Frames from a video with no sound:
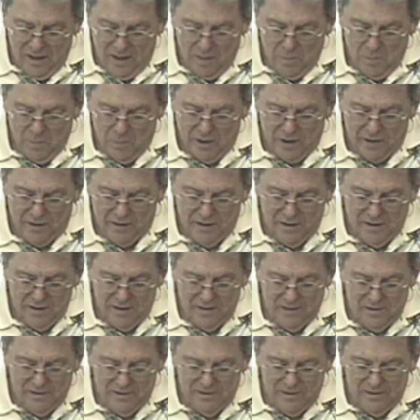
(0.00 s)
But
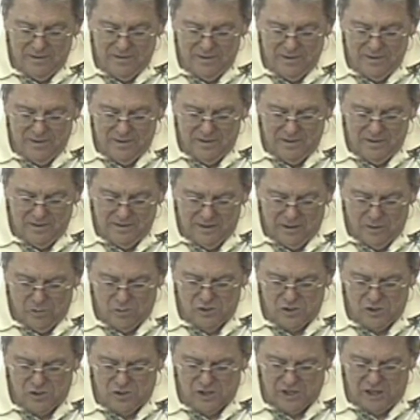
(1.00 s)
there
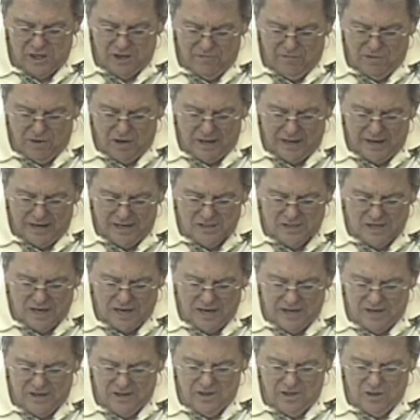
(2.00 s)
was a sea of glass
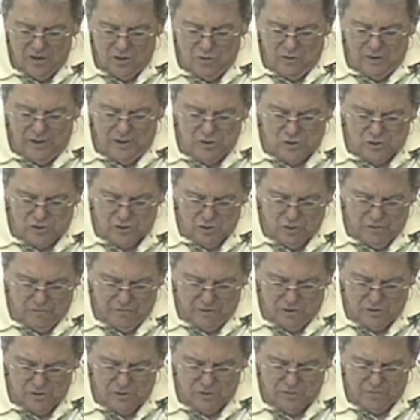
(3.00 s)
like unto crystal,
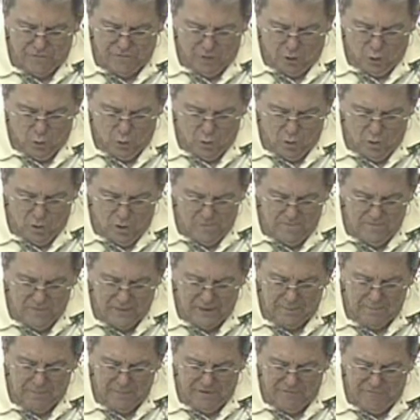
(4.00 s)
verse 4,
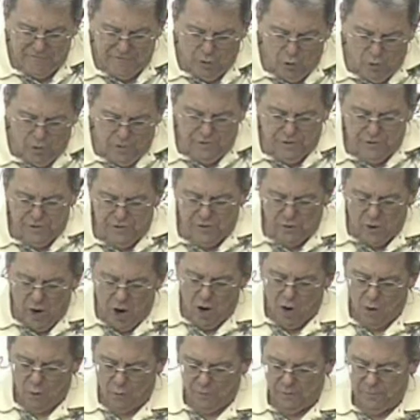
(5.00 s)
before the
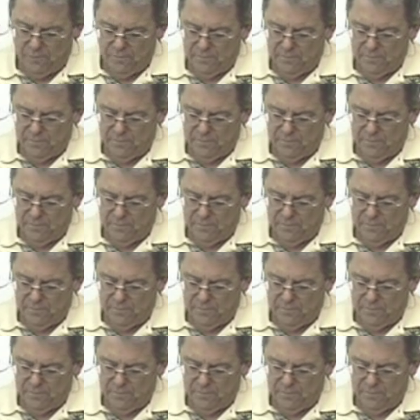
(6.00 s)
throne.